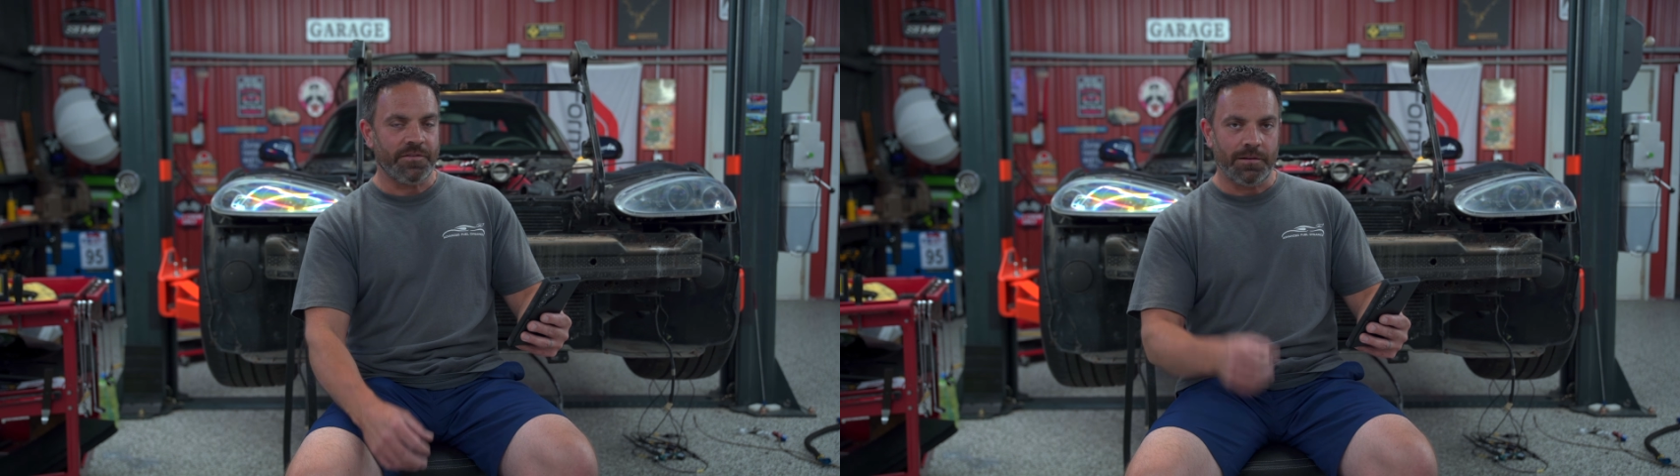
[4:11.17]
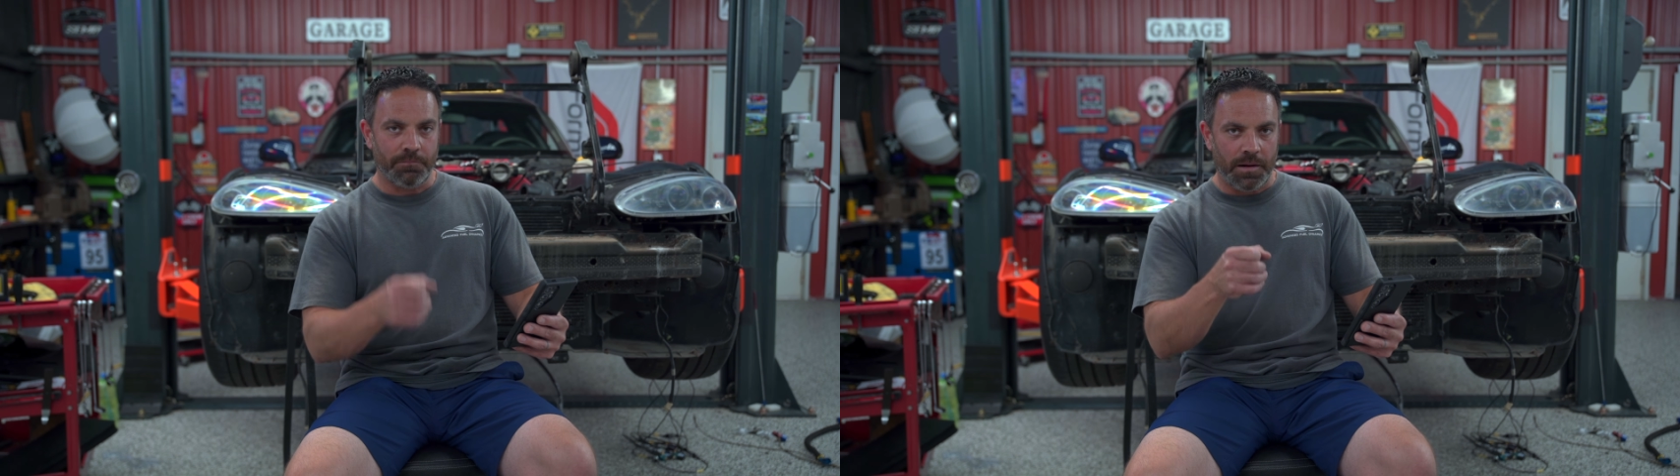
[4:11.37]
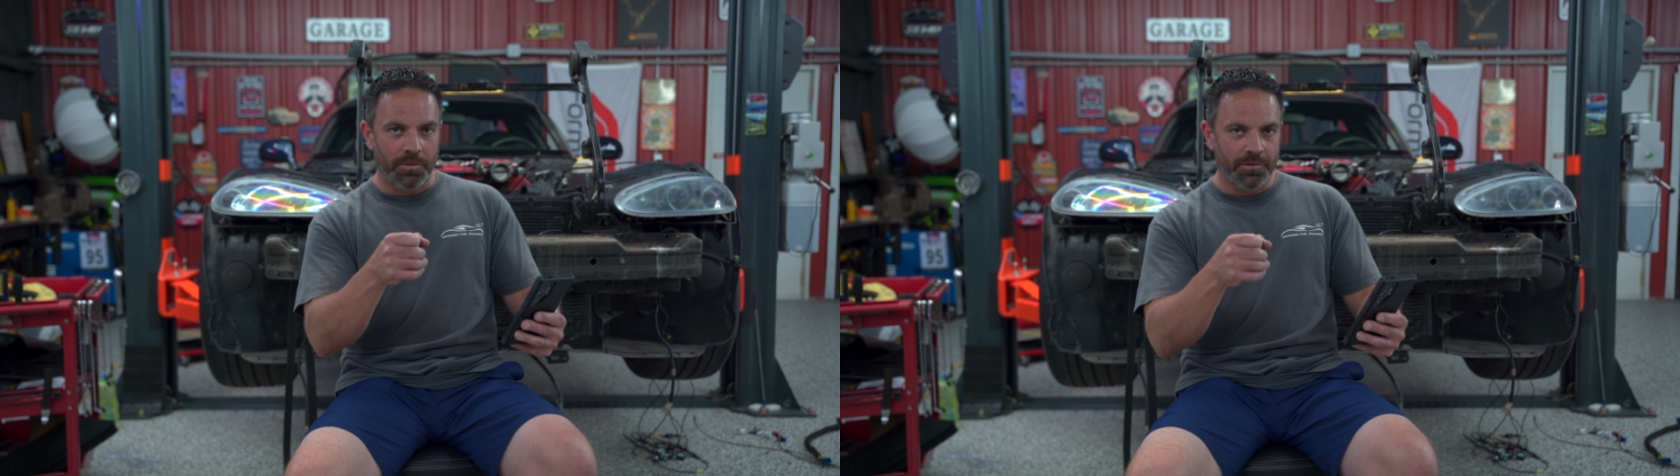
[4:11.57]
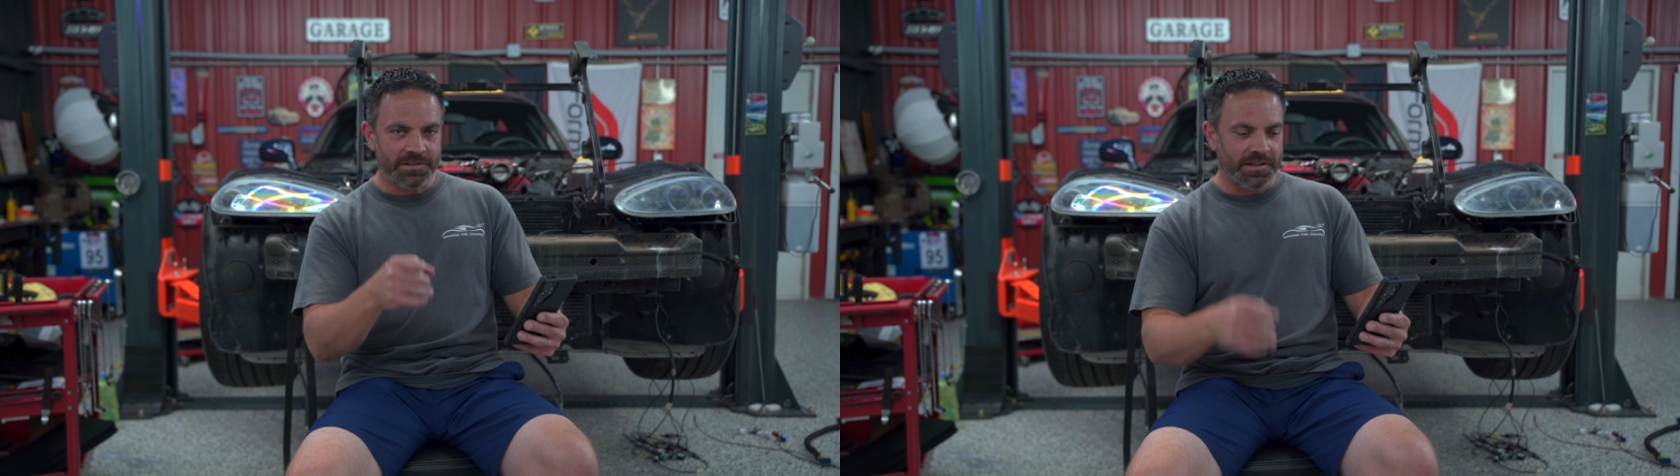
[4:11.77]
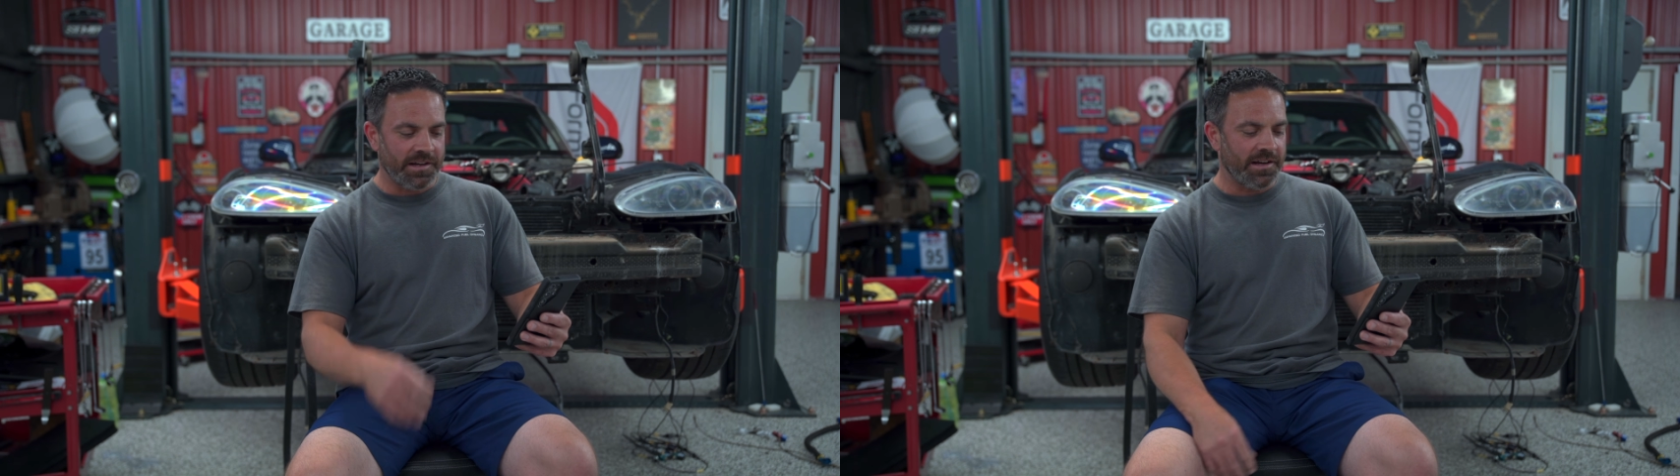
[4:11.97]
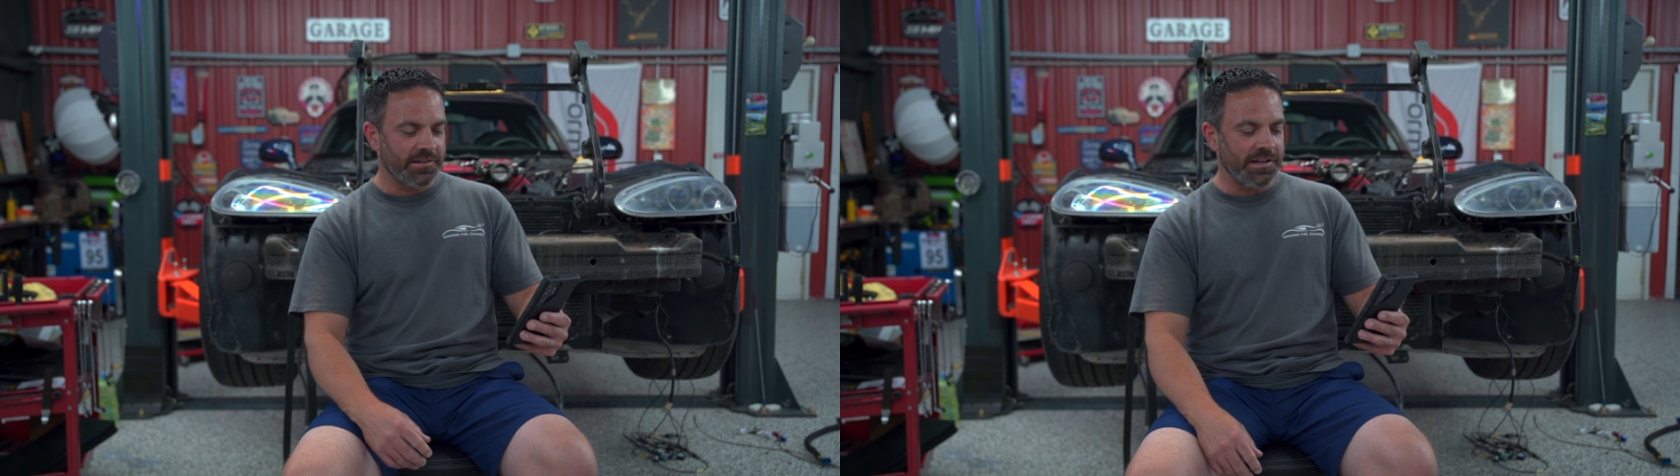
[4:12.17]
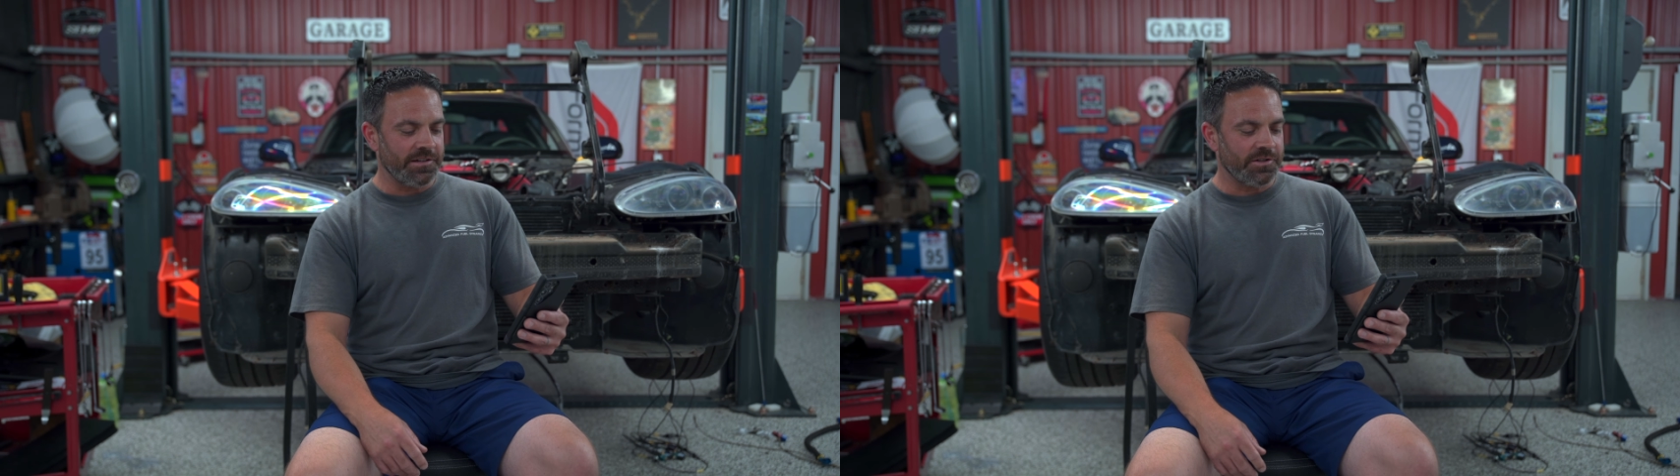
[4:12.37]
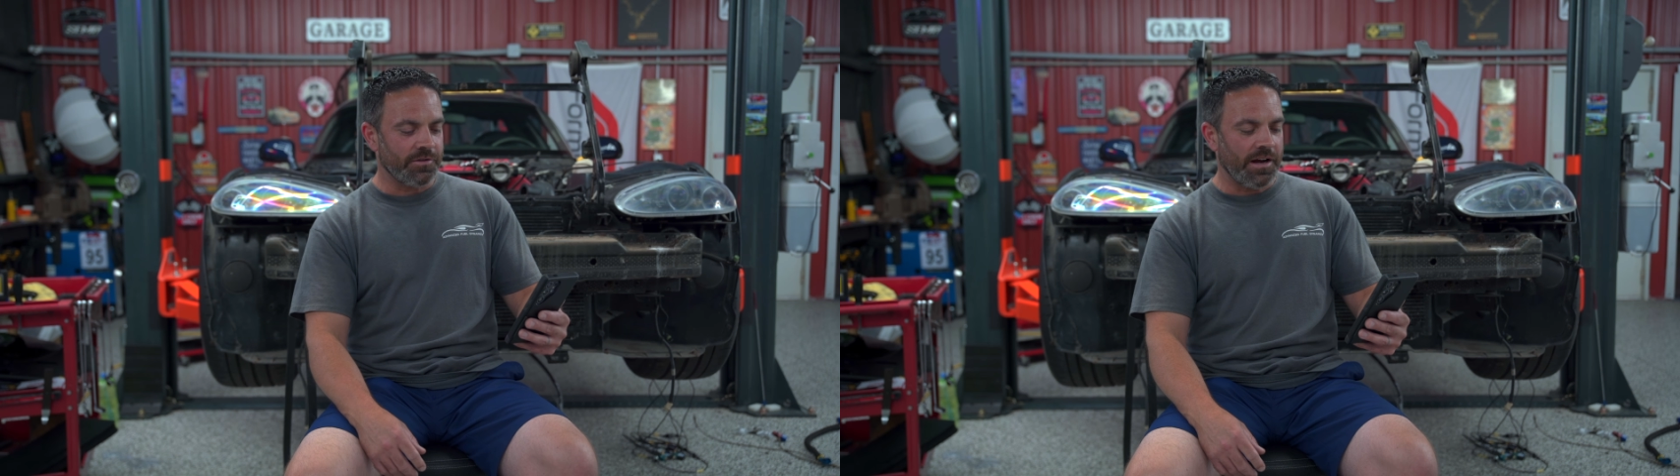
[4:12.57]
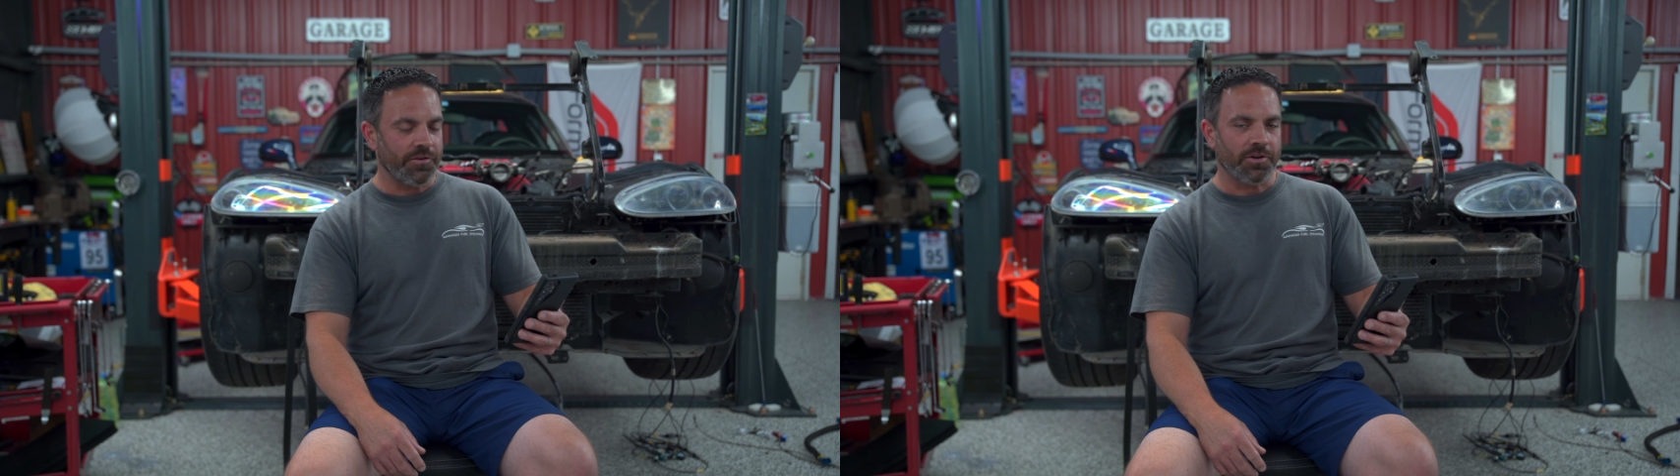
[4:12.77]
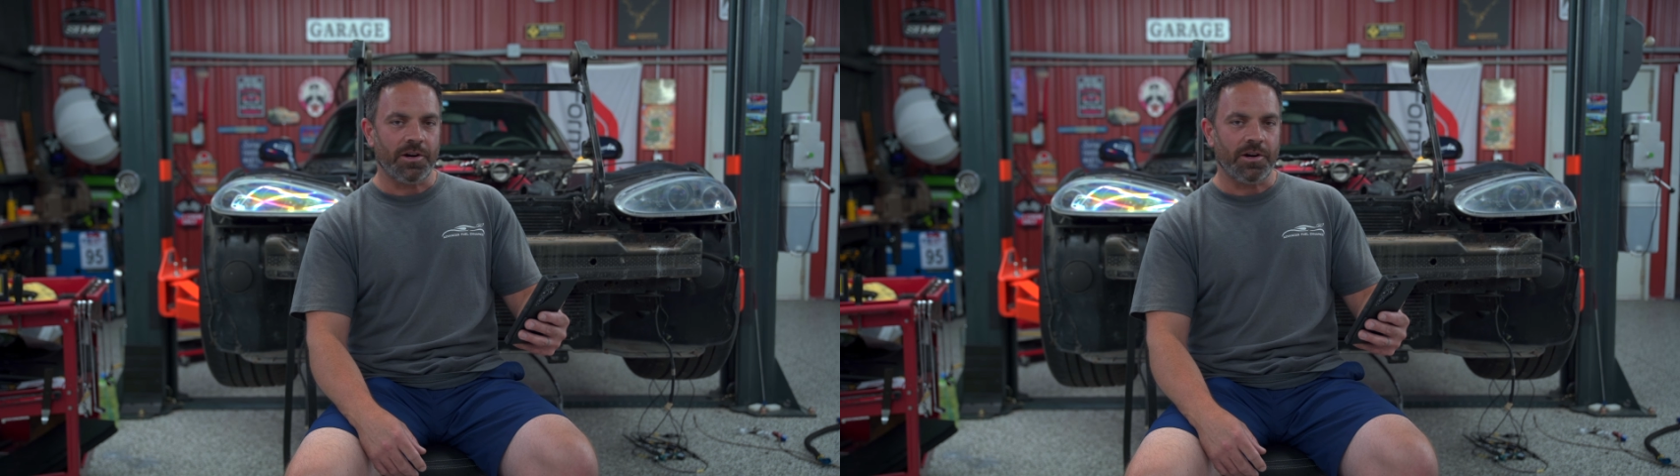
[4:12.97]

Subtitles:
in a bubble to not need to drive your